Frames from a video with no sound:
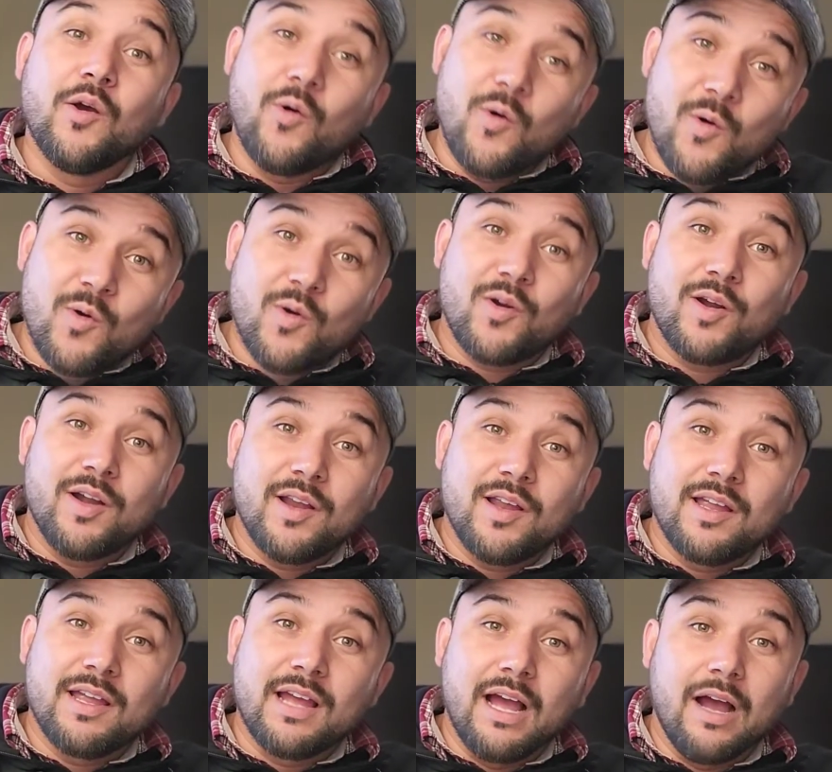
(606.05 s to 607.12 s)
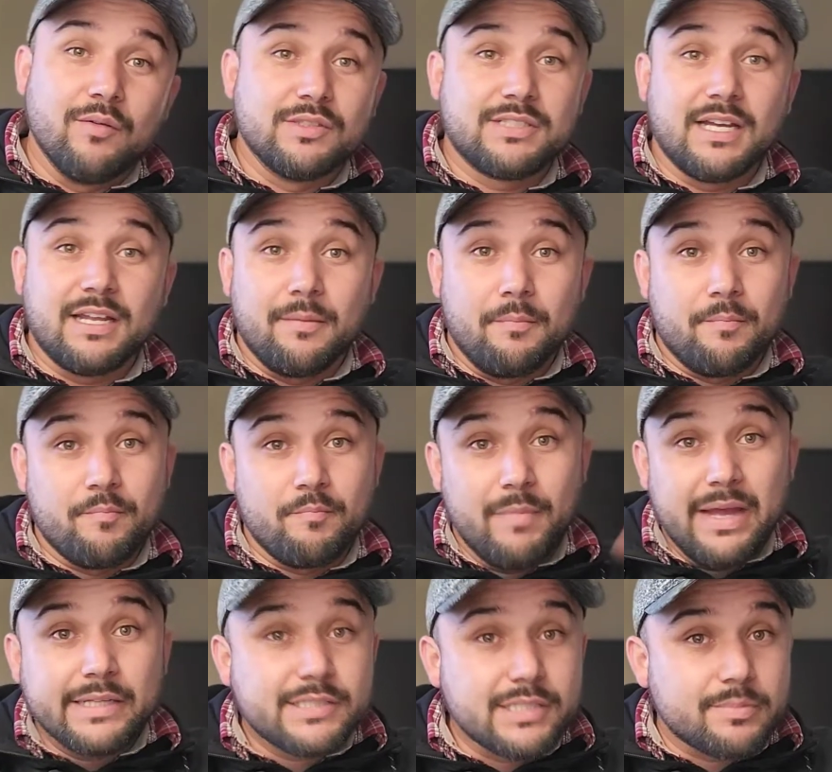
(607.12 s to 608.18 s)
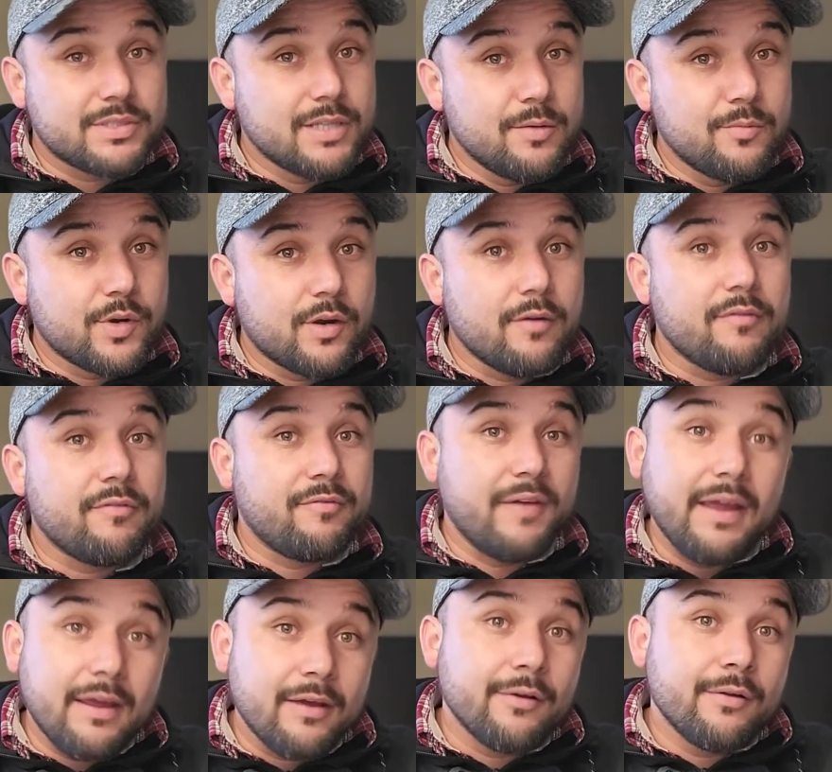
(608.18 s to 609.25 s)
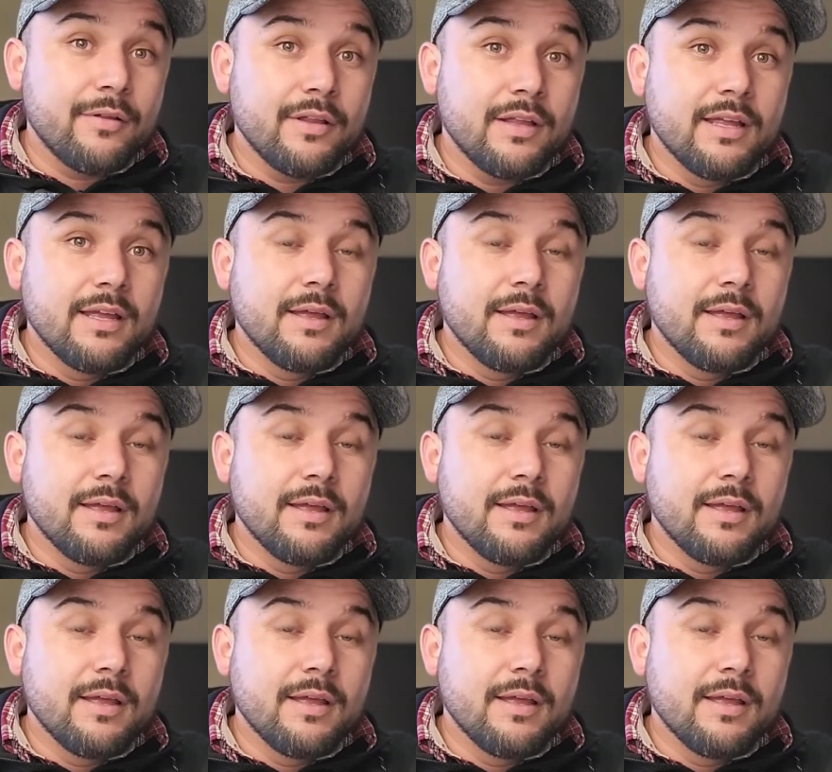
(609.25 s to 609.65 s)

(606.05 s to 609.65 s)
or I was going to mess up somewhere, fail,